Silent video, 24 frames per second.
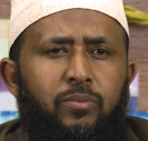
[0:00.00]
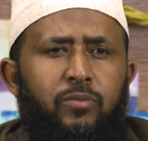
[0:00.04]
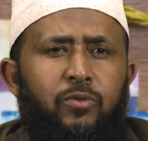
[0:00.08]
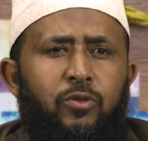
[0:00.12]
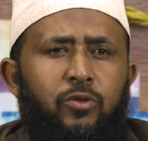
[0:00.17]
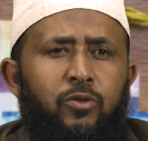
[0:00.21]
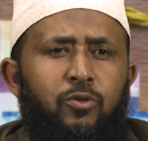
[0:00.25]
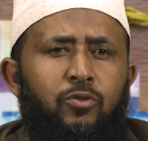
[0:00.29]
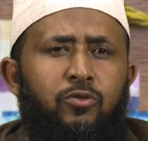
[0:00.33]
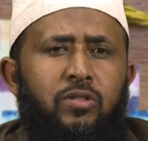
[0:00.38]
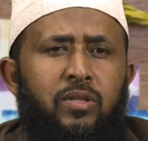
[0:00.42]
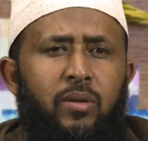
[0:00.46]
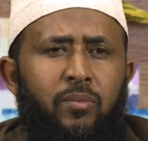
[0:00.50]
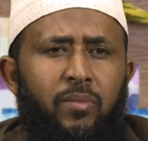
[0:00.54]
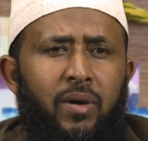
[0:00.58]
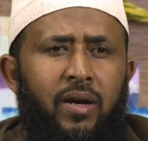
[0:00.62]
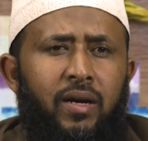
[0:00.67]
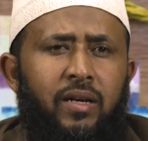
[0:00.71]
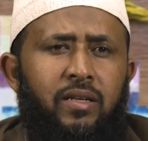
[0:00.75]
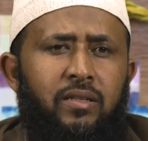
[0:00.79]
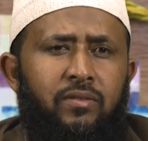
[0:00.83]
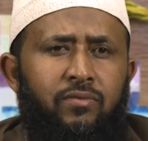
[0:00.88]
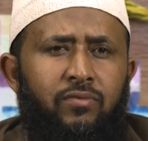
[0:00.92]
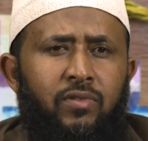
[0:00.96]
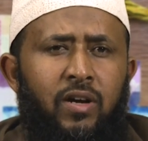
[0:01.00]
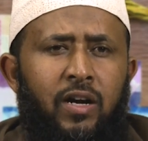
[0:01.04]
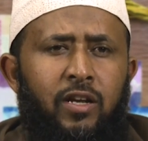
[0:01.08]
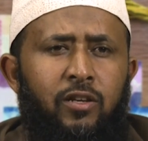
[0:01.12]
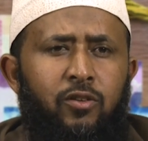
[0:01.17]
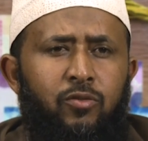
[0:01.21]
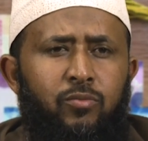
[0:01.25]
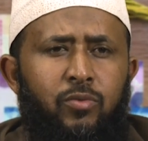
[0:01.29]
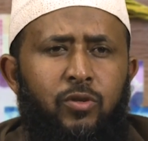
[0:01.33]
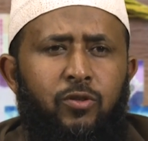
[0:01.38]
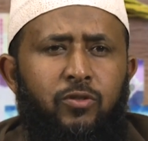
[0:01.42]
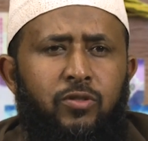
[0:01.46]
use the market value
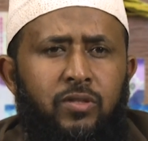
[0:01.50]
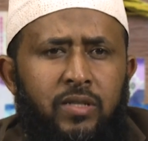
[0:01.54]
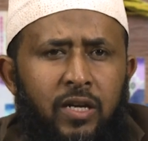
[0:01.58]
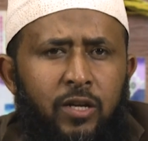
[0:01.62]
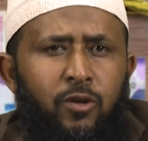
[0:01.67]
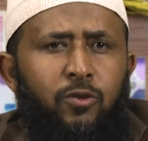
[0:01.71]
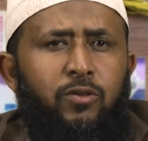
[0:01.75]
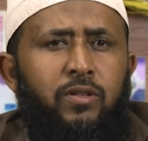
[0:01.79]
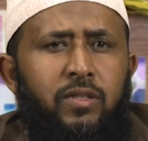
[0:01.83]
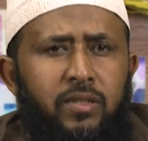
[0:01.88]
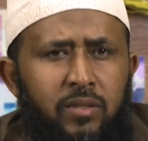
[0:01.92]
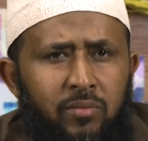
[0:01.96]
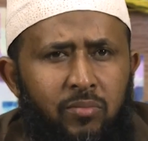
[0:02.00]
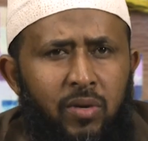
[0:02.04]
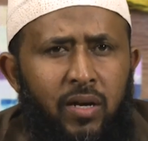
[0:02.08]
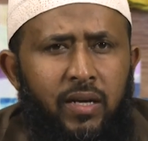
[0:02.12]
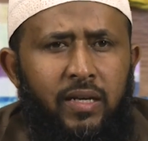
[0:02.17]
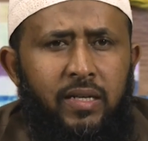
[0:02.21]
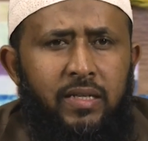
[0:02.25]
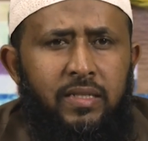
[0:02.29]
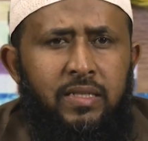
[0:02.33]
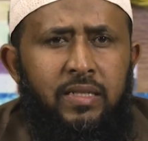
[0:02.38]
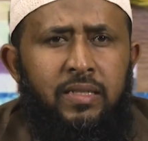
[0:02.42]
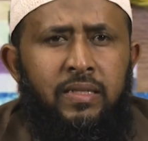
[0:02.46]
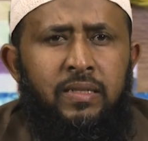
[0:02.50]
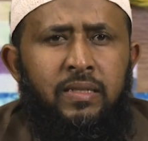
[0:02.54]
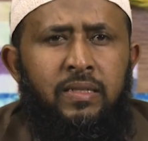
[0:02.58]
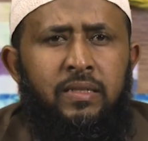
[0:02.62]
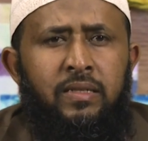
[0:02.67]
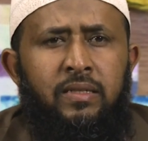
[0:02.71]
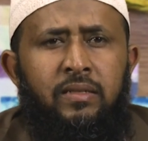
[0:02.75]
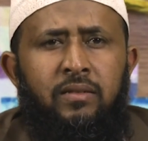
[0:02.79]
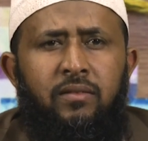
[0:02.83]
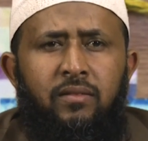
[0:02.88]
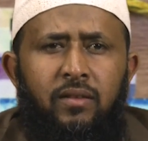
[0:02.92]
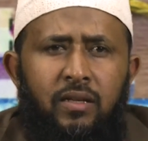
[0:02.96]
because they're not in the market.
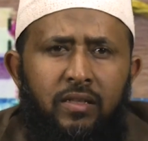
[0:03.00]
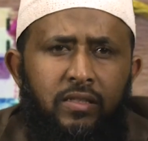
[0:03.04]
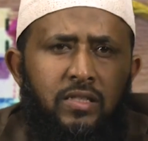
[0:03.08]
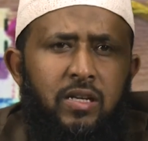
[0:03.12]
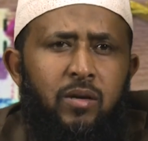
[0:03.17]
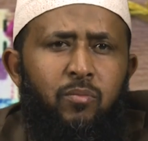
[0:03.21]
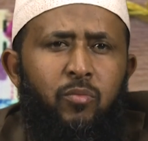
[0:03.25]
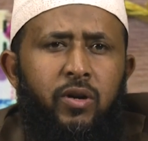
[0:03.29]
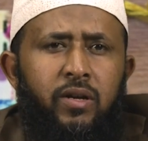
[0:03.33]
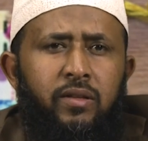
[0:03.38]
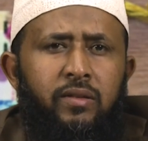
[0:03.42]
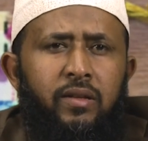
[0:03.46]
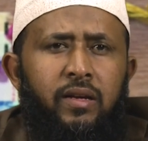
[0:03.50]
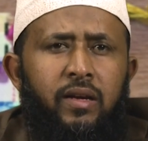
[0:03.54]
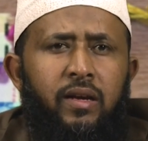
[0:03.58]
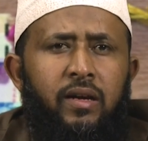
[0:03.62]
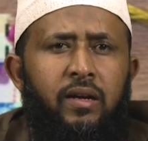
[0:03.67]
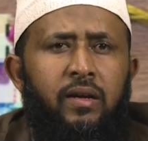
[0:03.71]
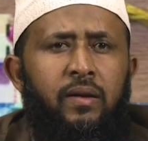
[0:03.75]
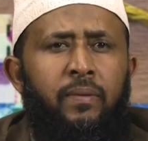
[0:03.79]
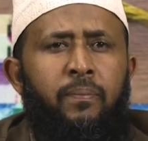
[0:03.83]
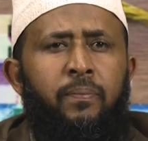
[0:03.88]
They're somewhere there.